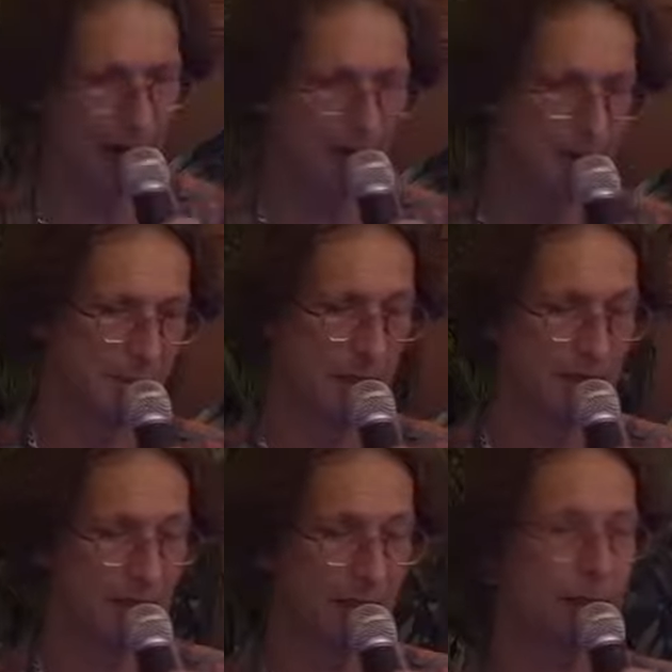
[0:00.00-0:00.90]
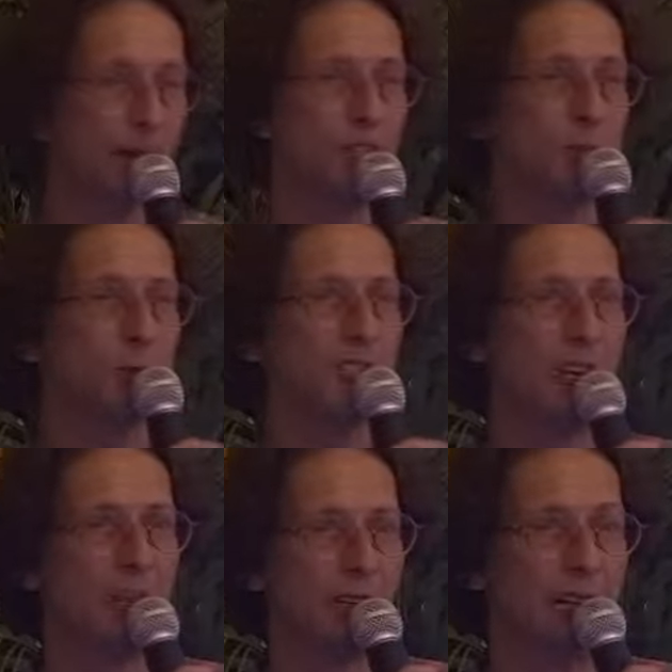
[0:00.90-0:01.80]
and basically, it's
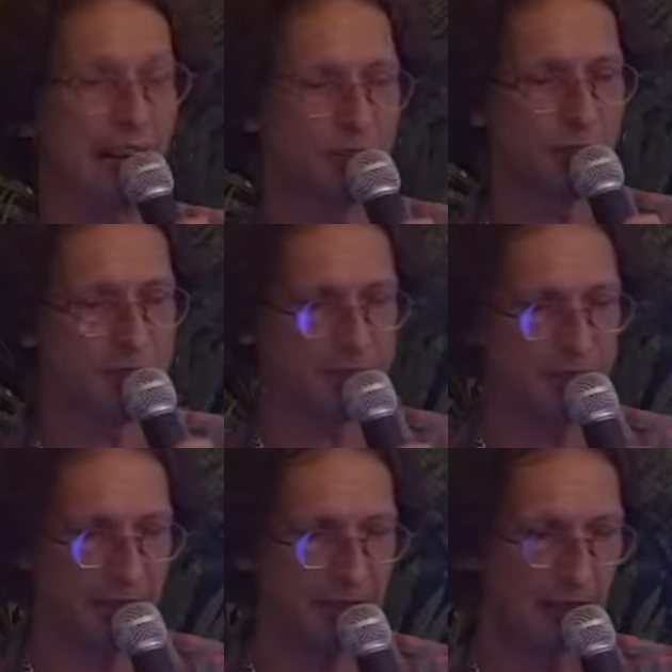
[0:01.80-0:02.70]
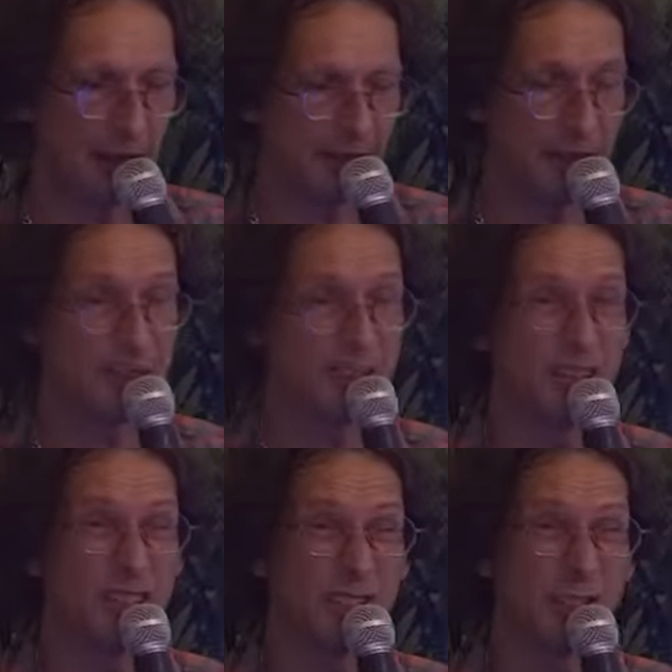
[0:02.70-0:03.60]
using electricity, and it's
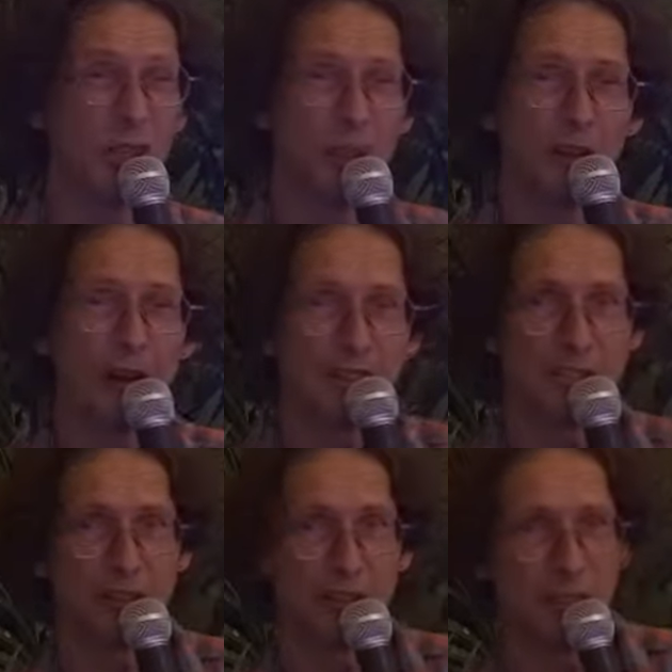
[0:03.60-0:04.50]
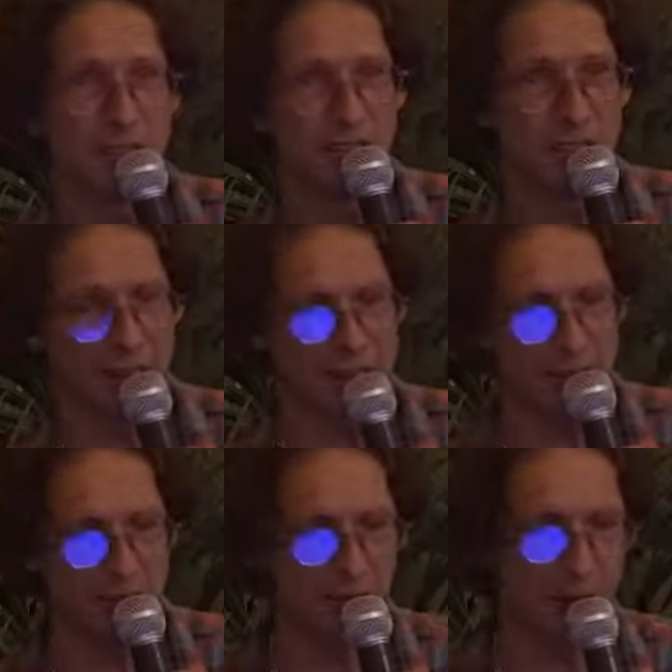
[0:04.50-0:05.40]
at the turn of the last century. This is
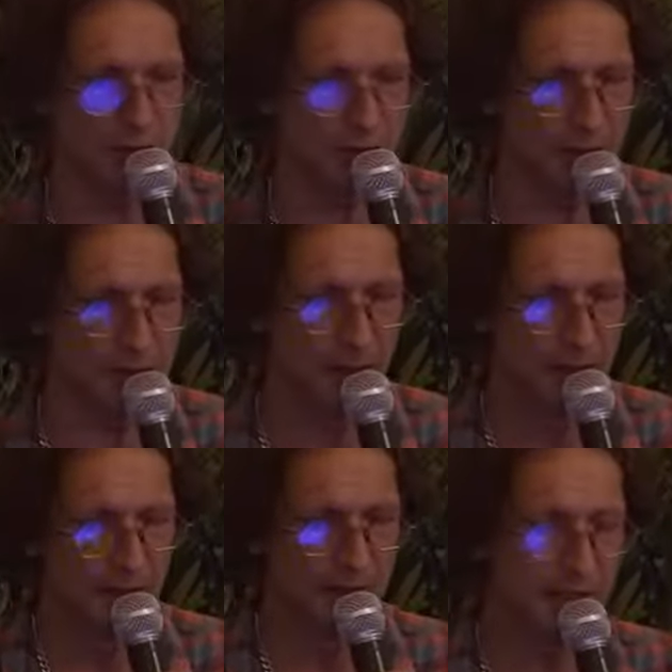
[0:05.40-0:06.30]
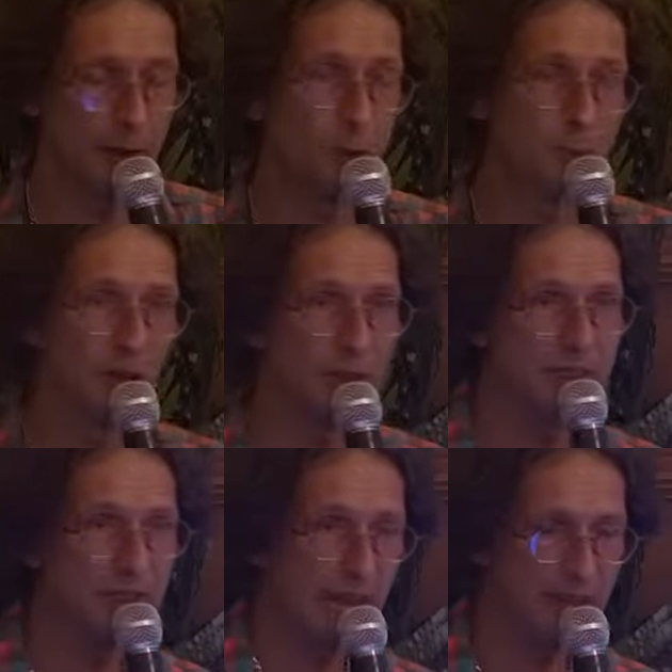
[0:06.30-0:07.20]
1900. This thing was
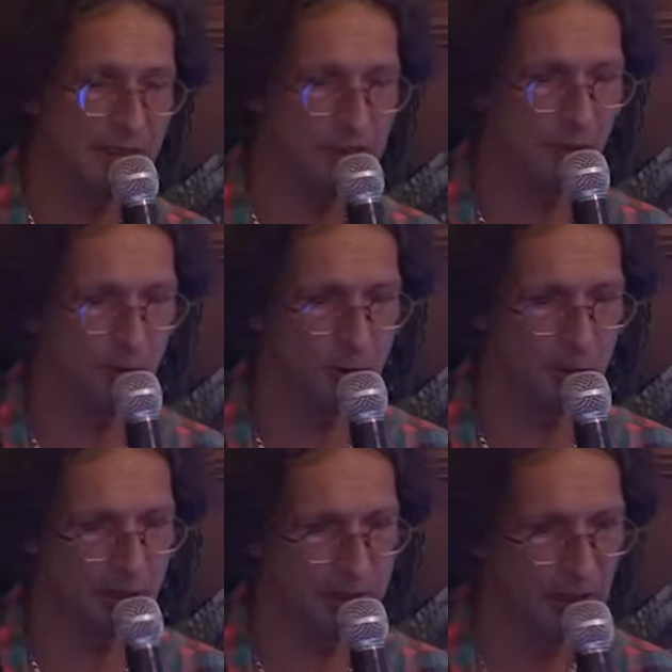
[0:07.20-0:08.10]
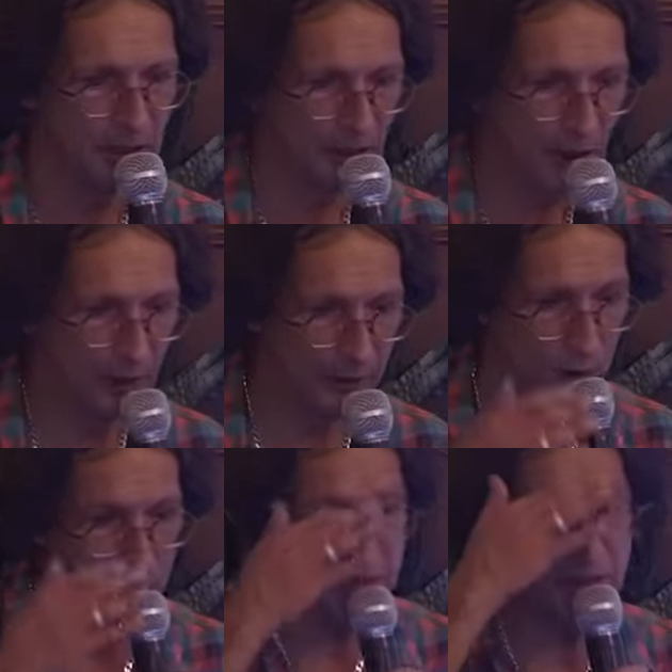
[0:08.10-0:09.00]
built in the 1800s, and
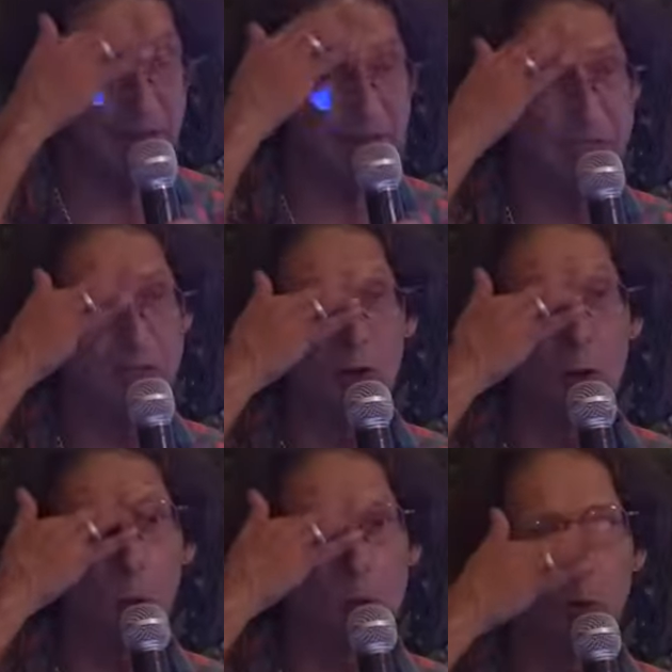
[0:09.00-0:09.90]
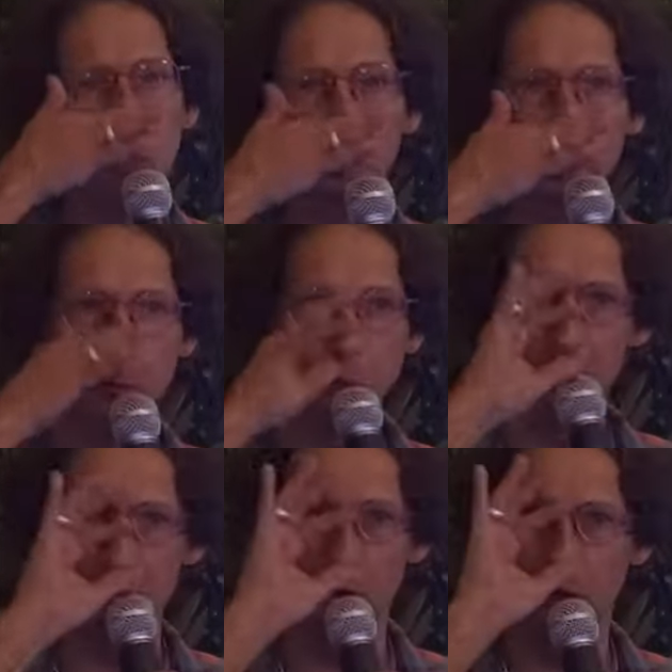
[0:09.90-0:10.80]
you can see this is an old world
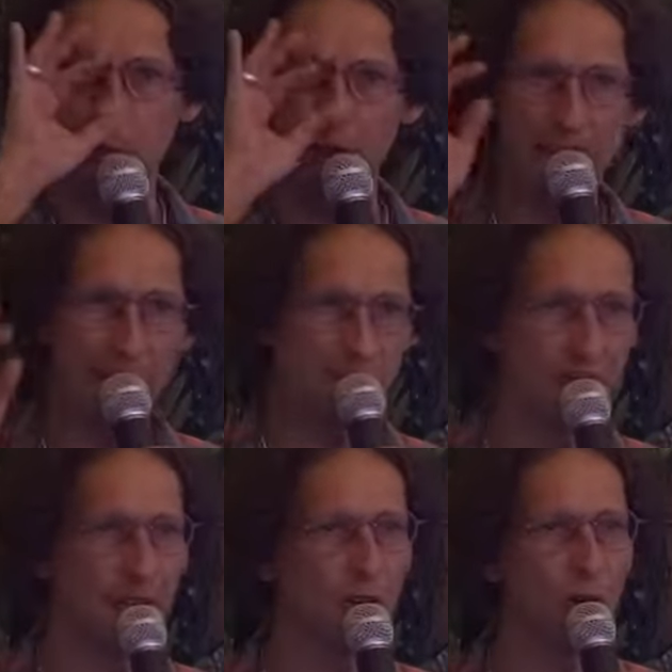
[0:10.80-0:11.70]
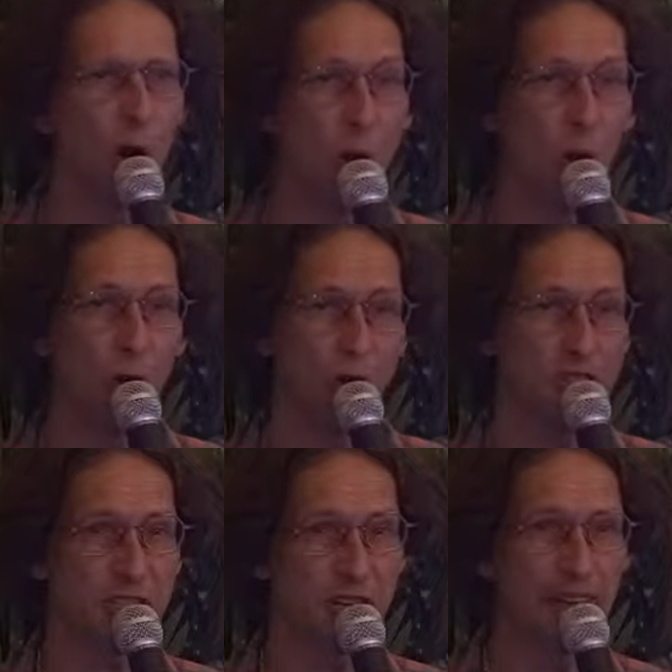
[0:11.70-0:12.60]
which they built everything on
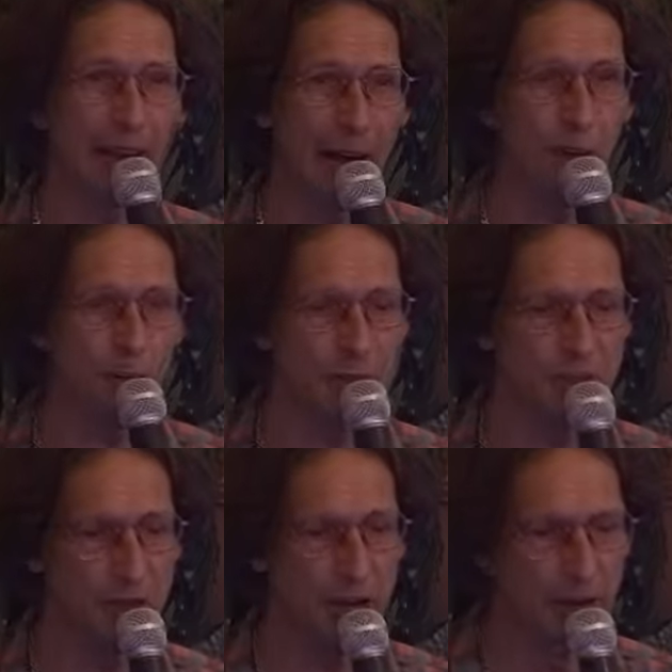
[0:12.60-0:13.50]
horse and carriage,